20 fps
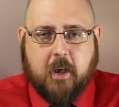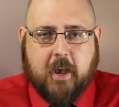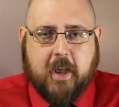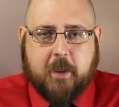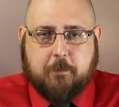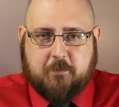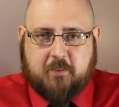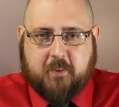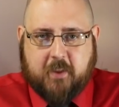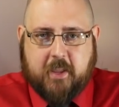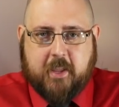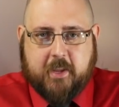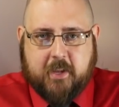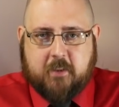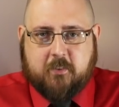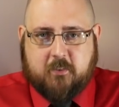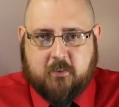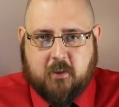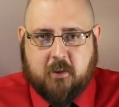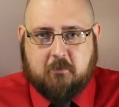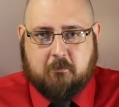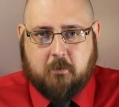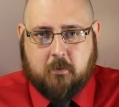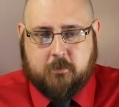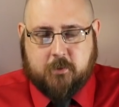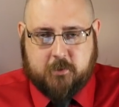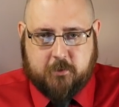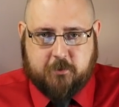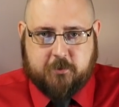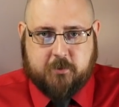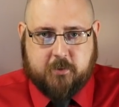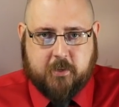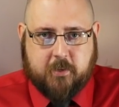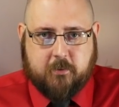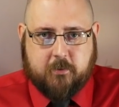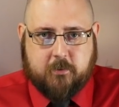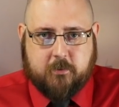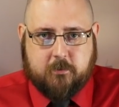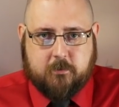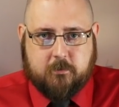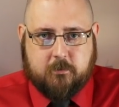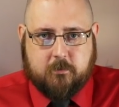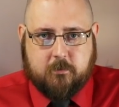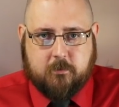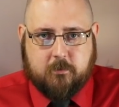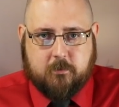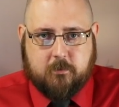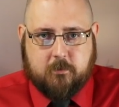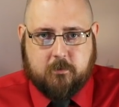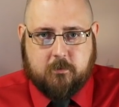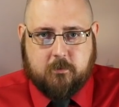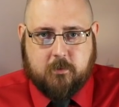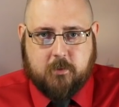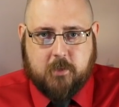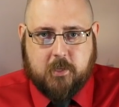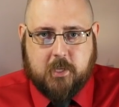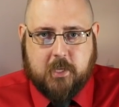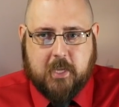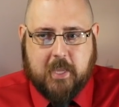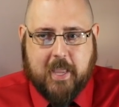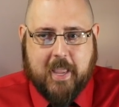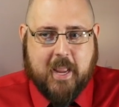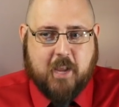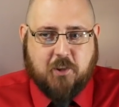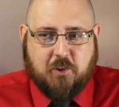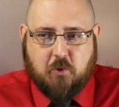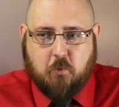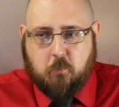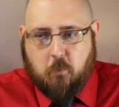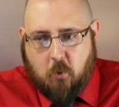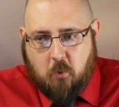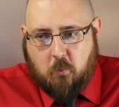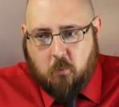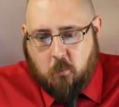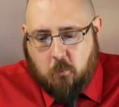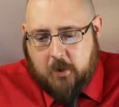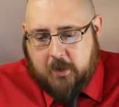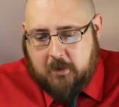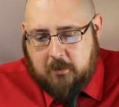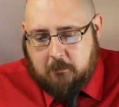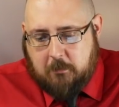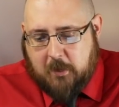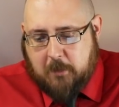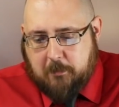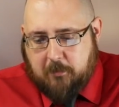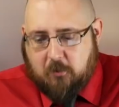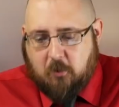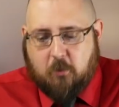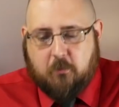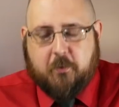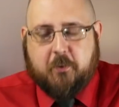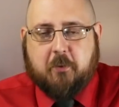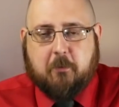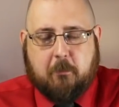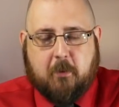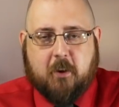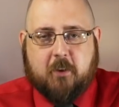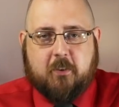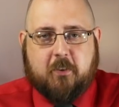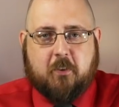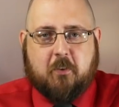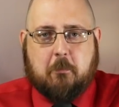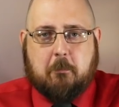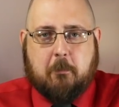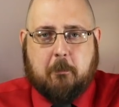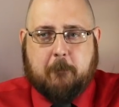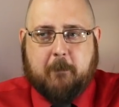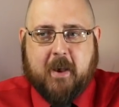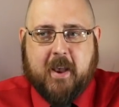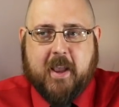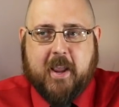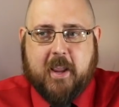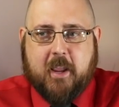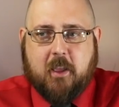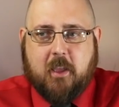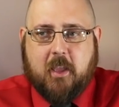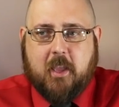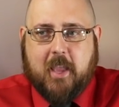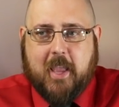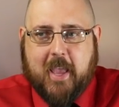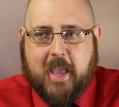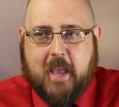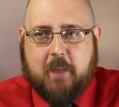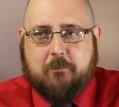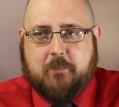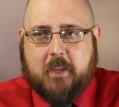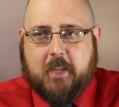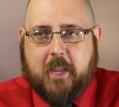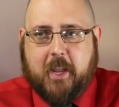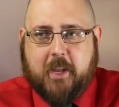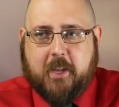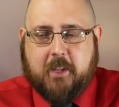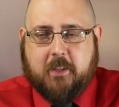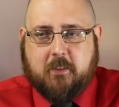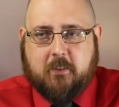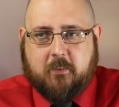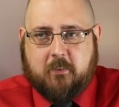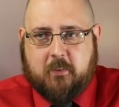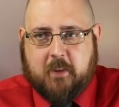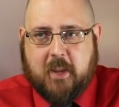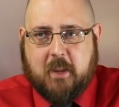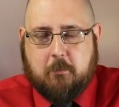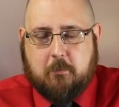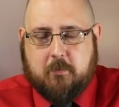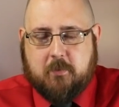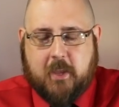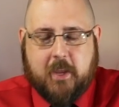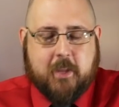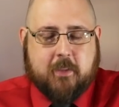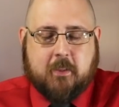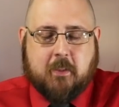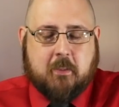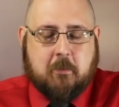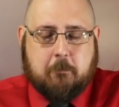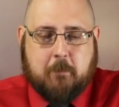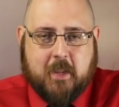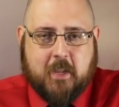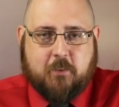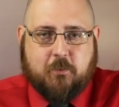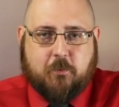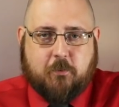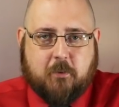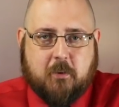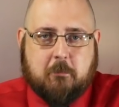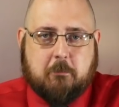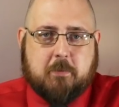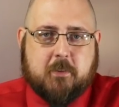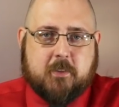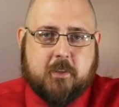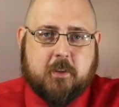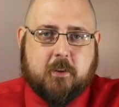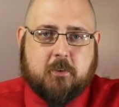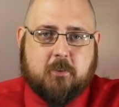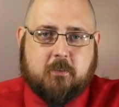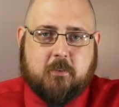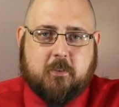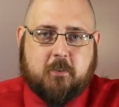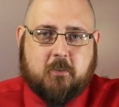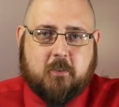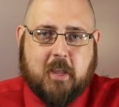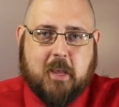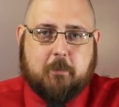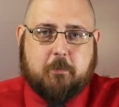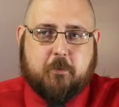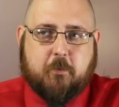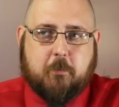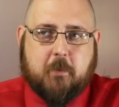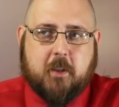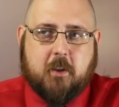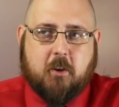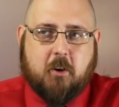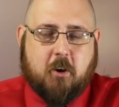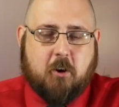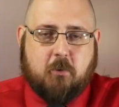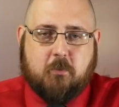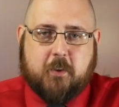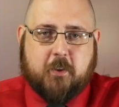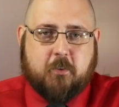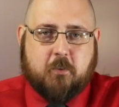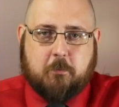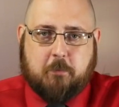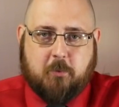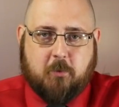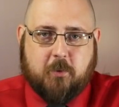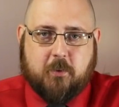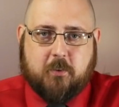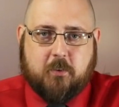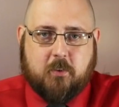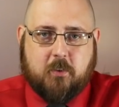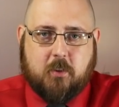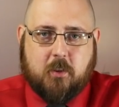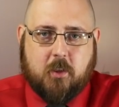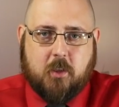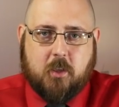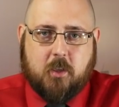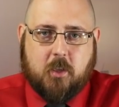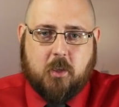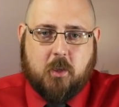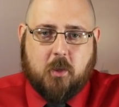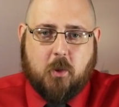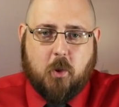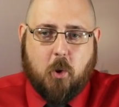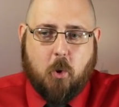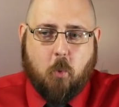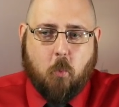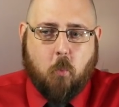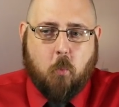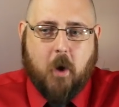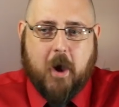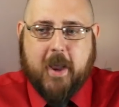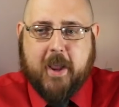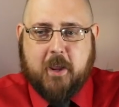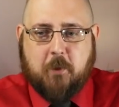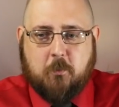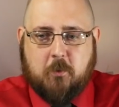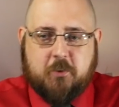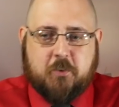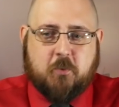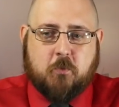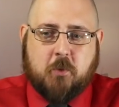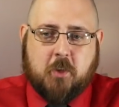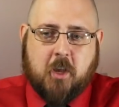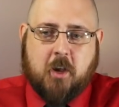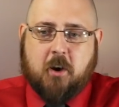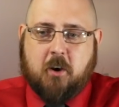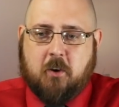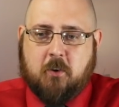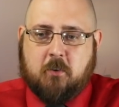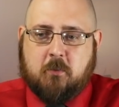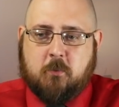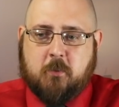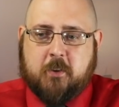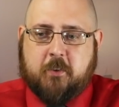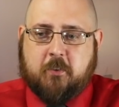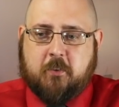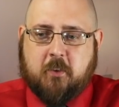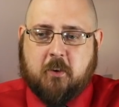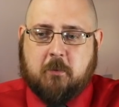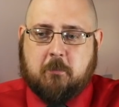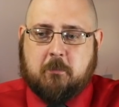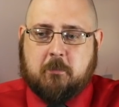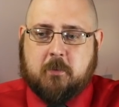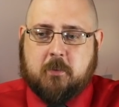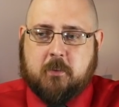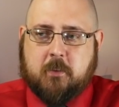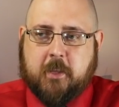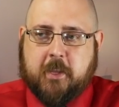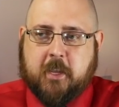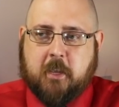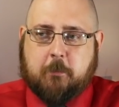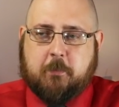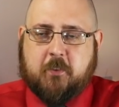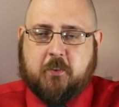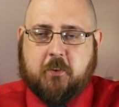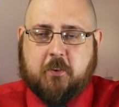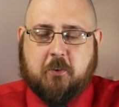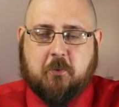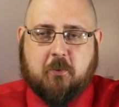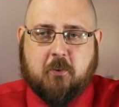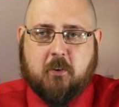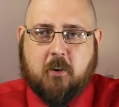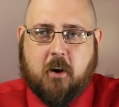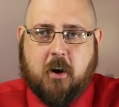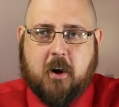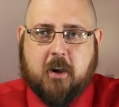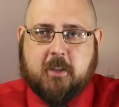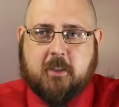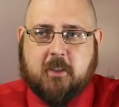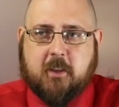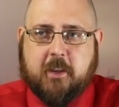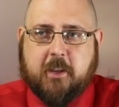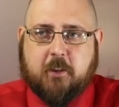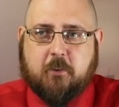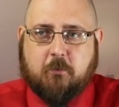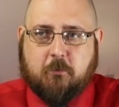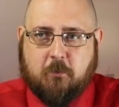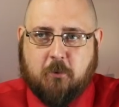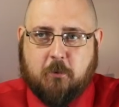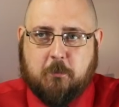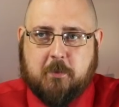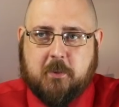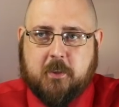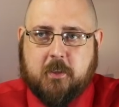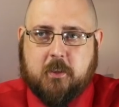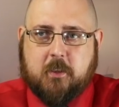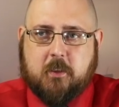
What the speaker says: I'm saying it's not revolutionary. And you won't win people over to Marxism by advocating the same thing that the mainstream political establishment already supports. Why would you go with some, like, obscure online group